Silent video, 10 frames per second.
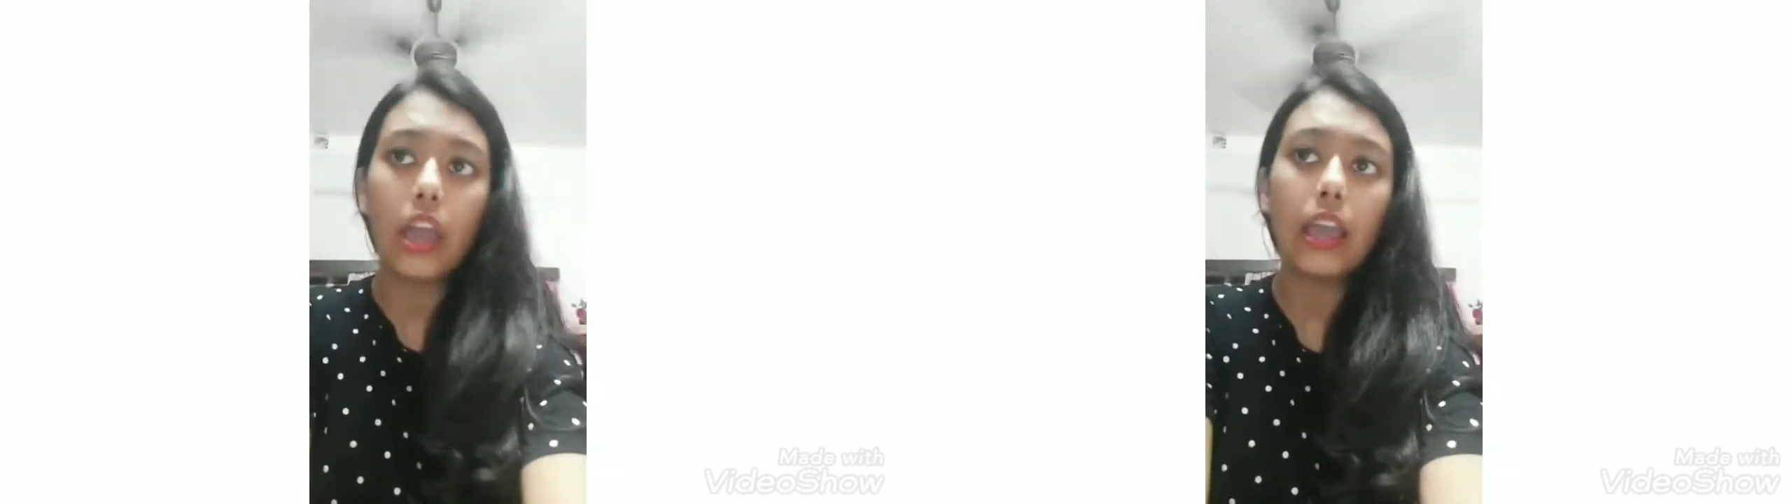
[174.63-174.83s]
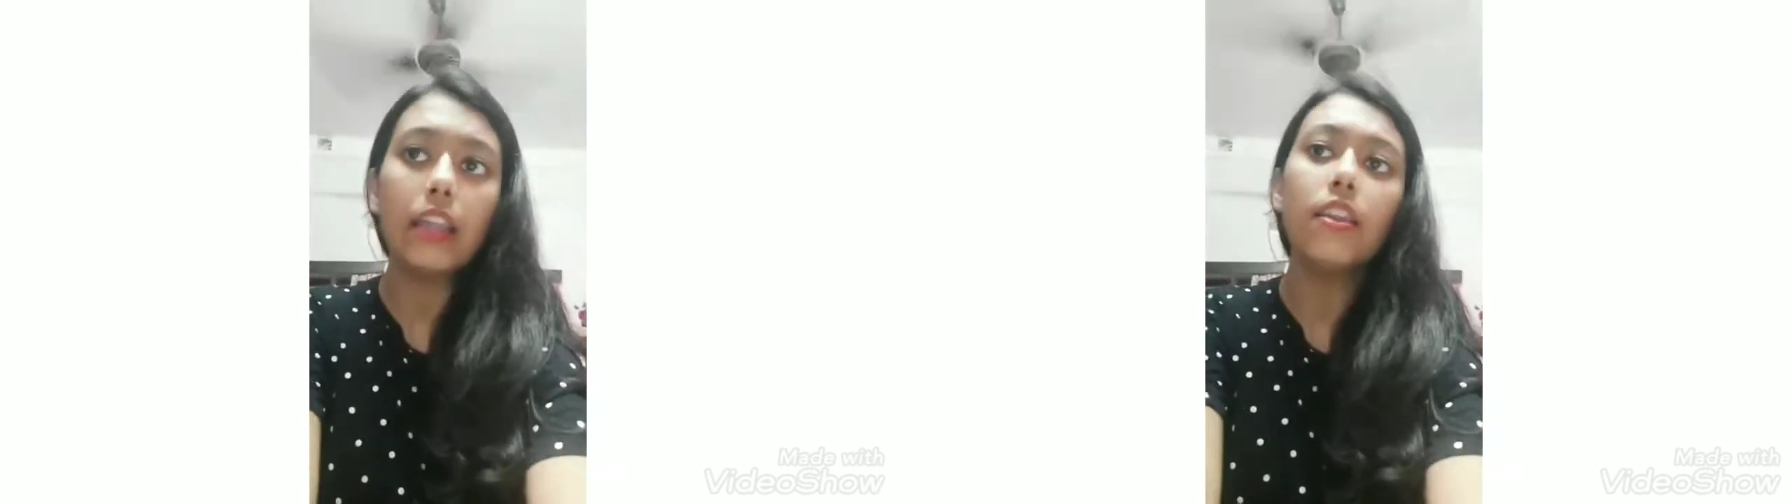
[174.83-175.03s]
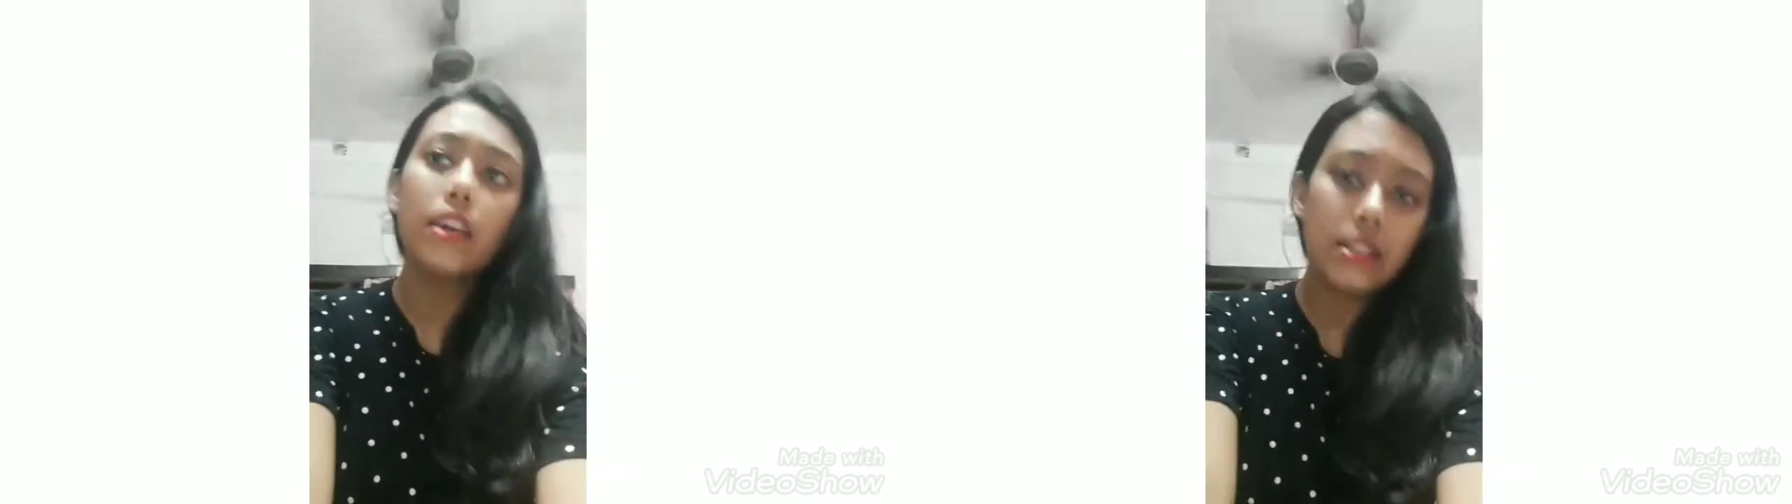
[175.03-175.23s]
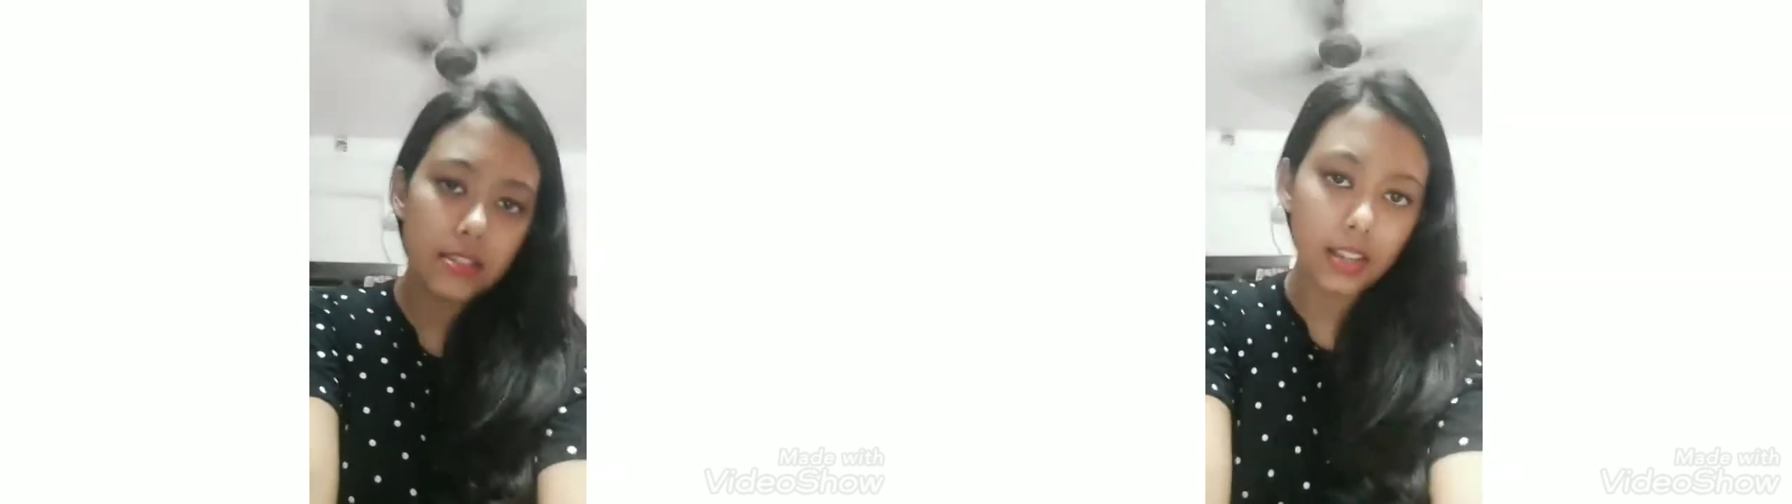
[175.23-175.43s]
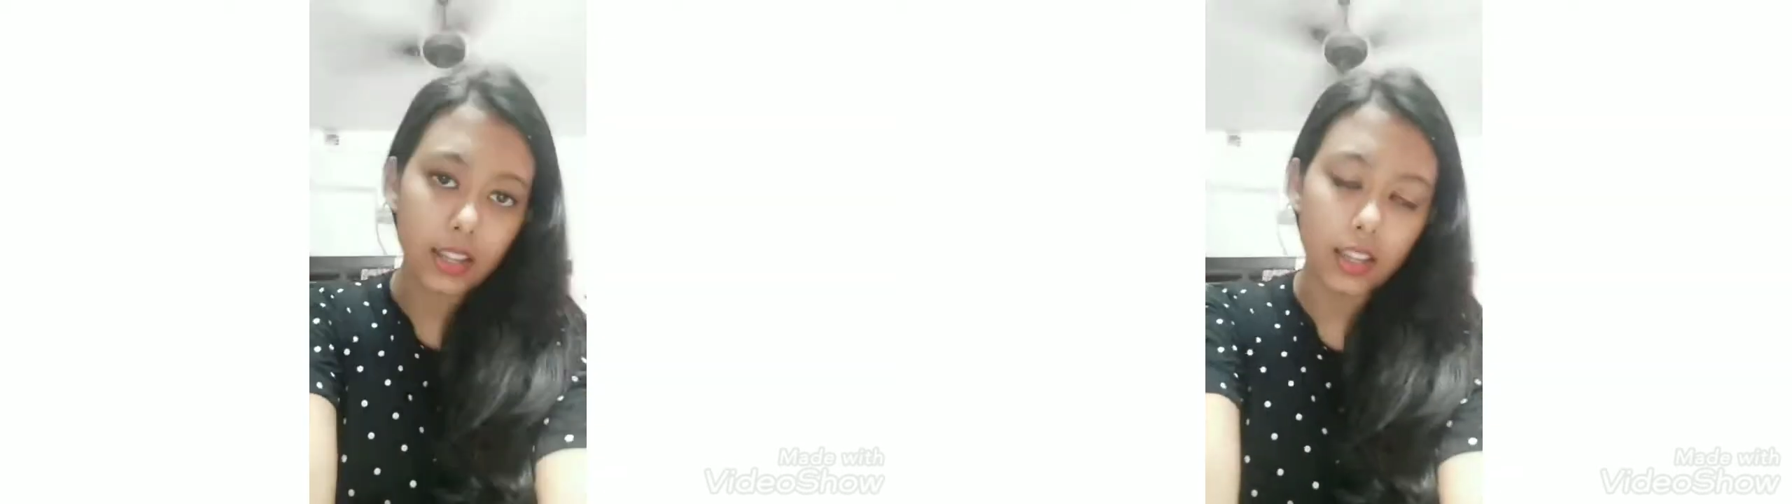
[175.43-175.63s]
in
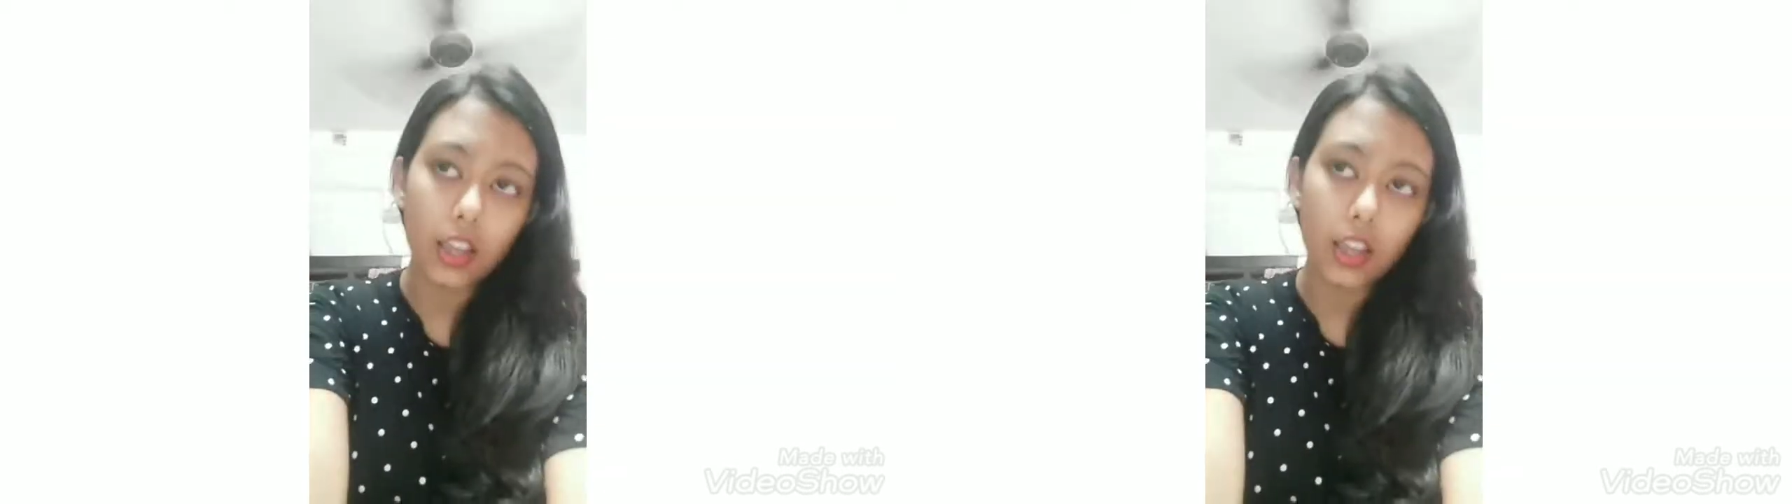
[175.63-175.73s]
Italy.